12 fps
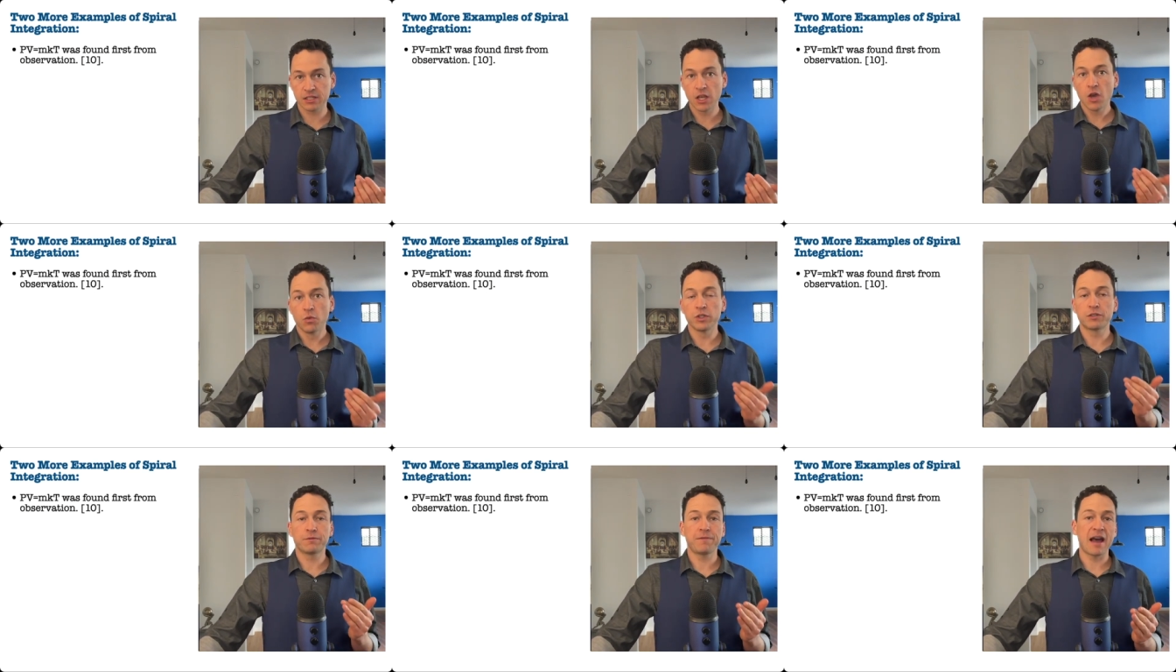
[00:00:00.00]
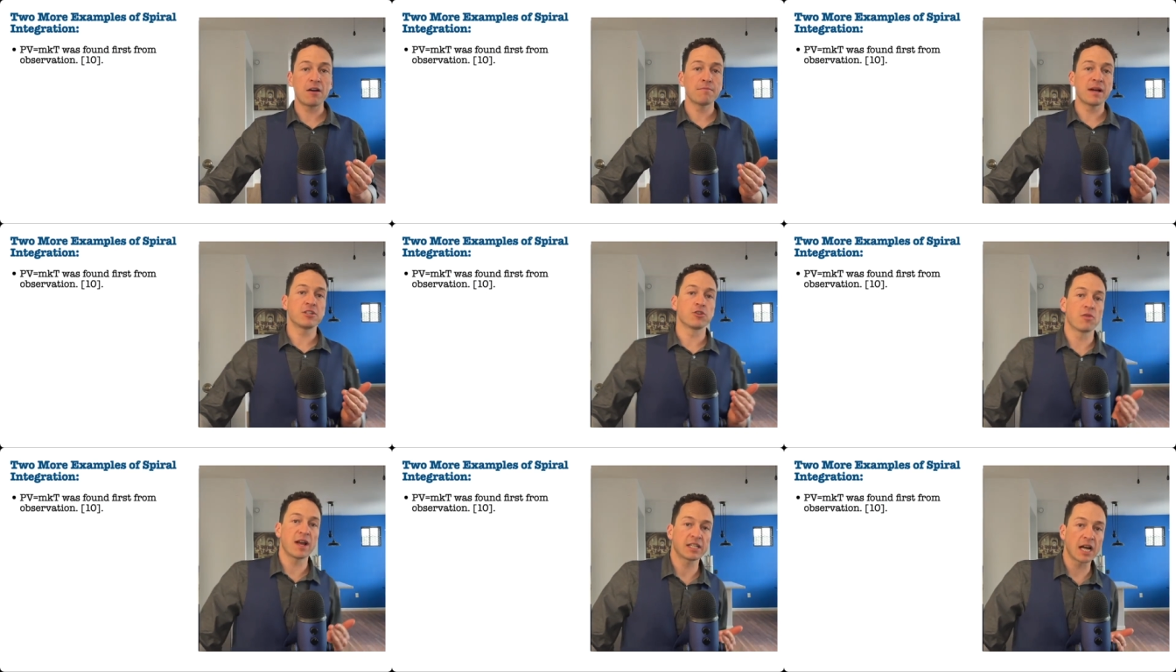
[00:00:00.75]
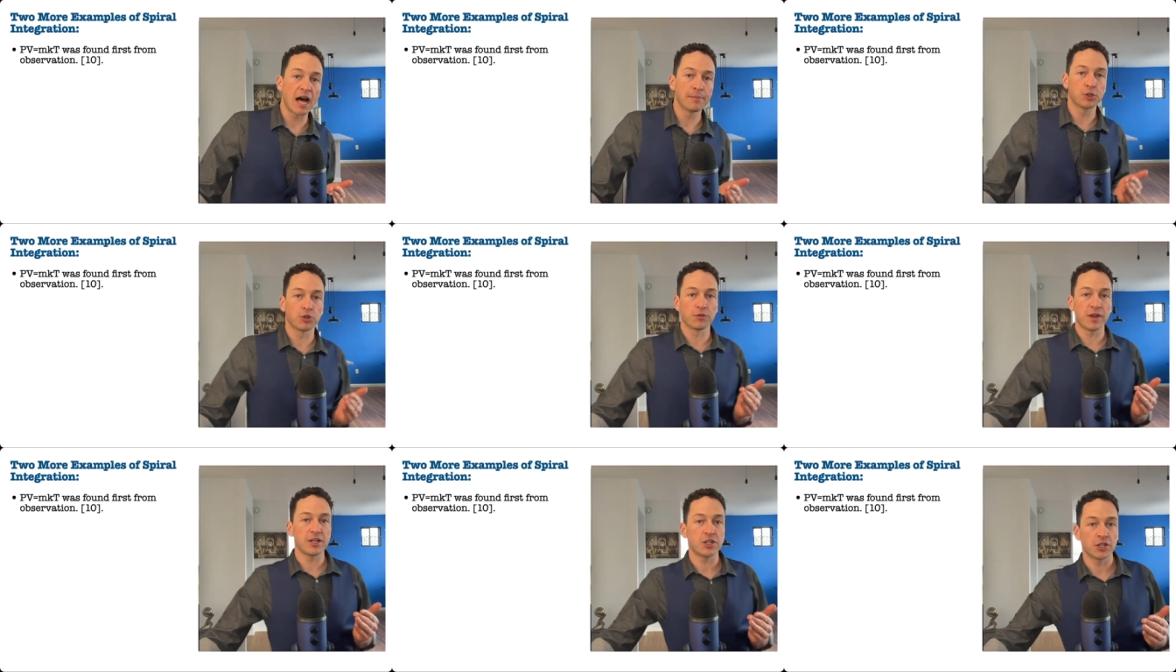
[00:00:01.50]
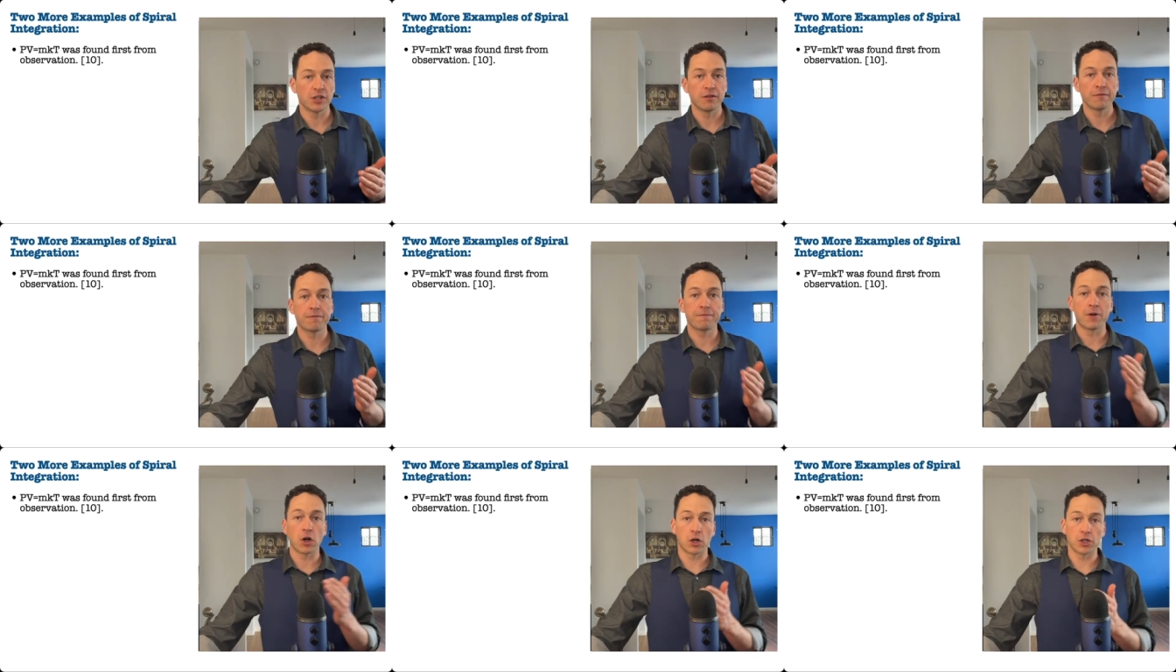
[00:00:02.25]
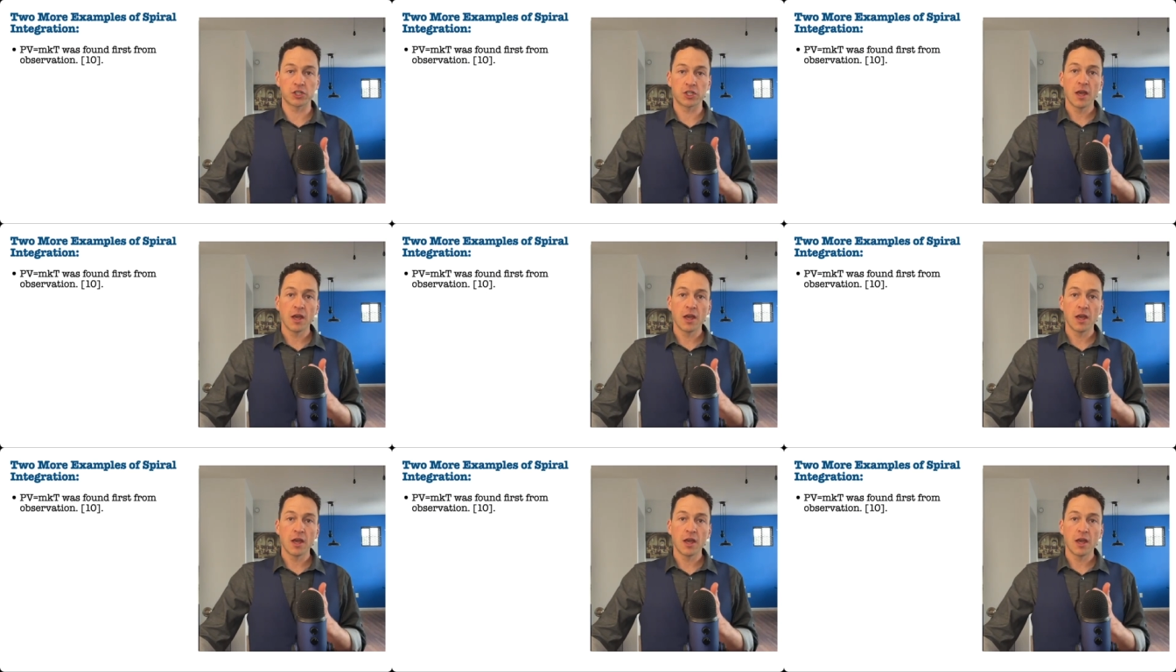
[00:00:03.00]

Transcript: was found by direct observation first